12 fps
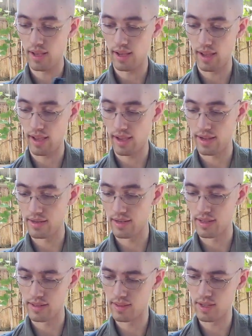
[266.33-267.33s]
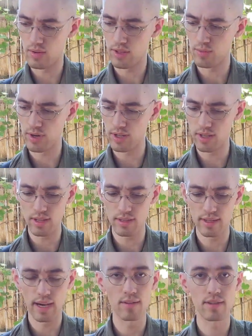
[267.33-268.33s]
And the only real
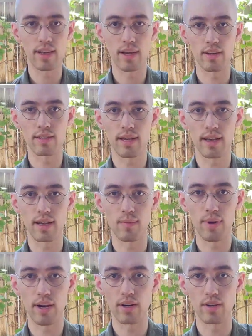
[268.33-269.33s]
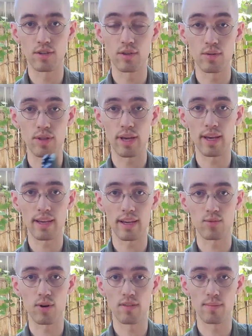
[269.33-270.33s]
downside I could say compared to the
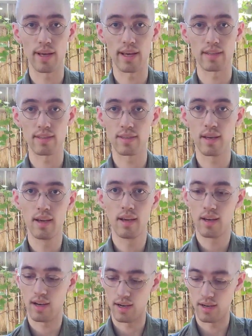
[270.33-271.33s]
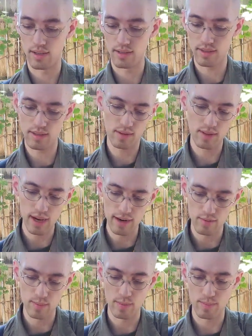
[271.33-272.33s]
AK-12 mags, a lot
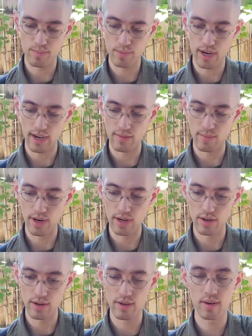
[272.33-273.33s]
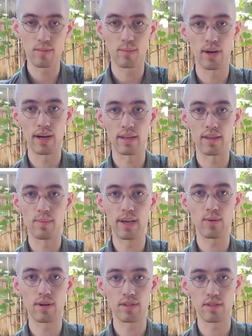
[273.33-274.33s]
of them are kind of minor, but the big
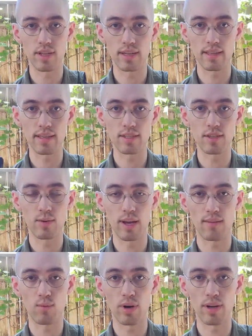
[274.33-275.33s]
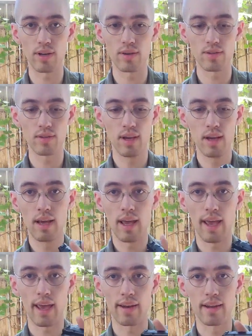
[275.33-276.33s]
one is just like these don't have windows,
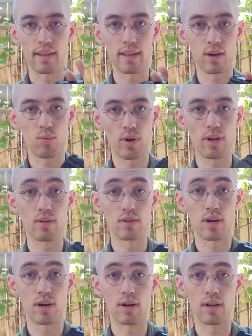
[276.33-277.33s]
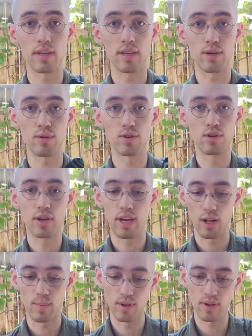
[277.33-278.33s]
and I think windows are a huge
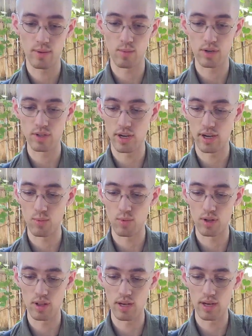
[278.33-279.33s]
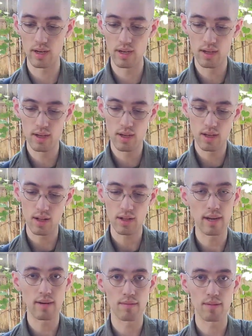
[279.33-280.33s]
help, which I'll
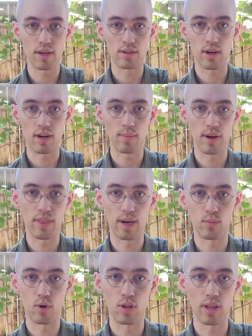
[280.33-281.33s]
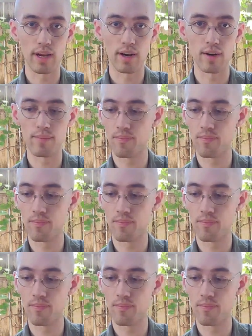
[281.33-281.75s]
kind of talk about that more later.